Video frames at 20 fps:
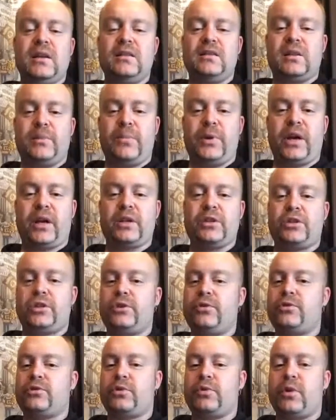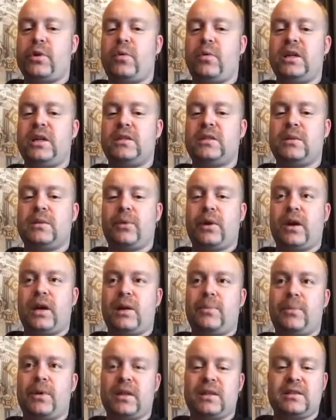to pick and choose who he needs to bring
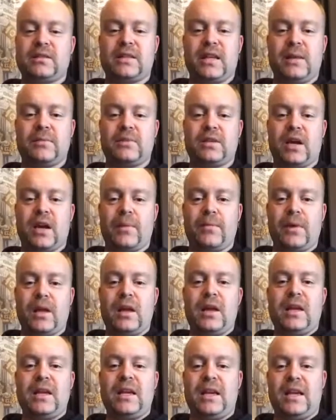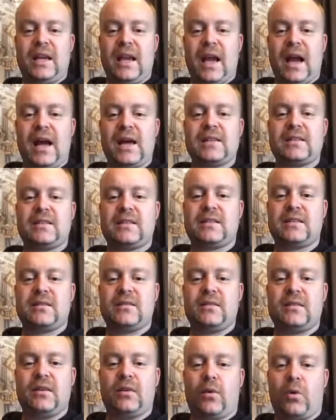up. But at the same time, he has
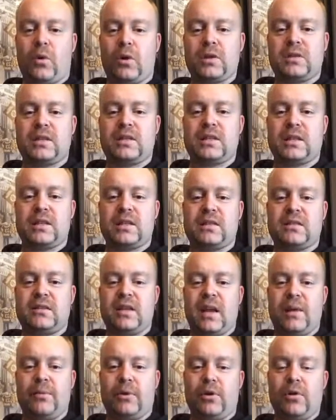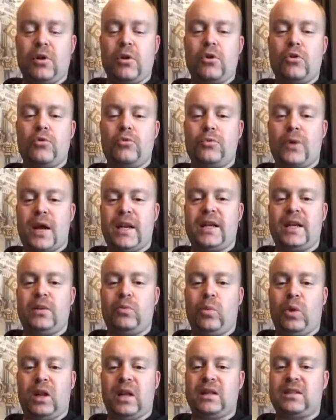the horses in the stable ready
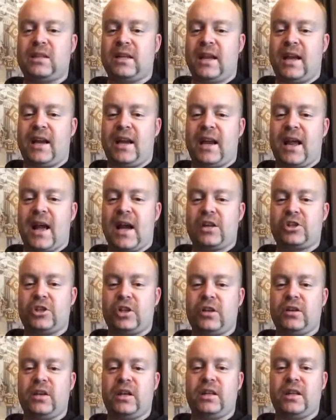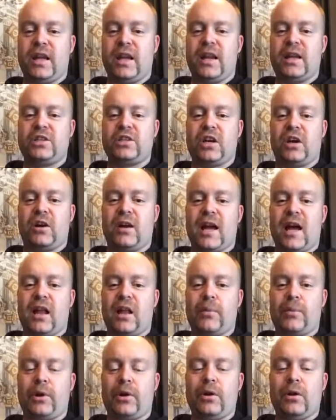and willing to get in action in the NHL
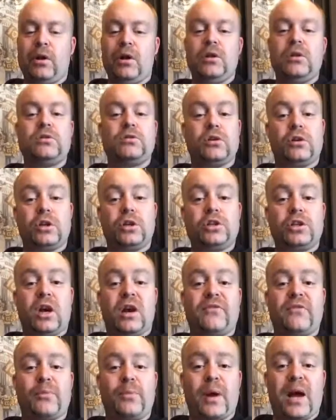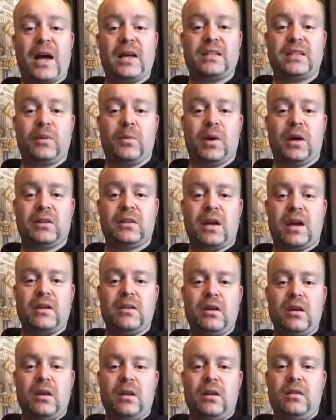caliber. So good job for Pazzi. Well
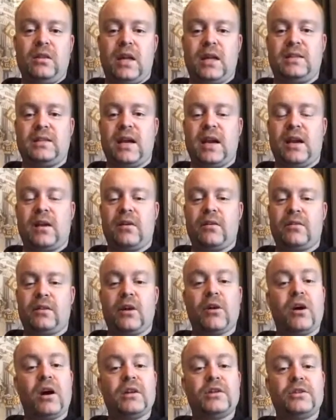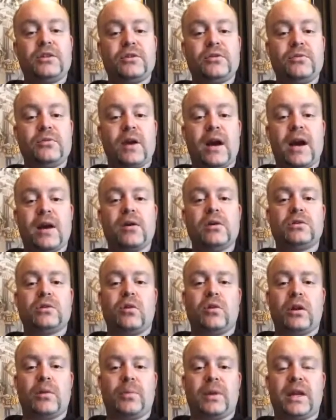done. They take they're on to uh,
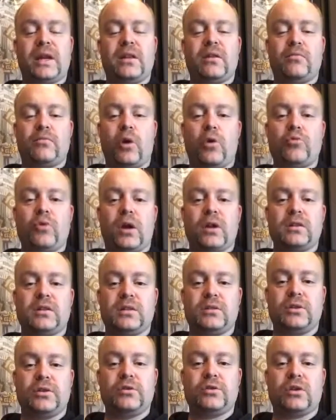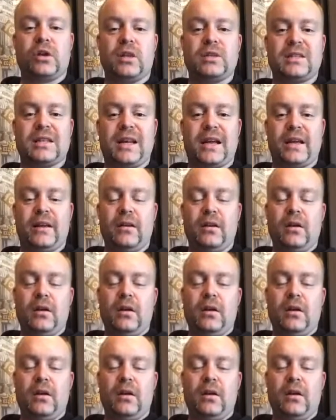Arizona playing the Roadrunners in Tucson tonight.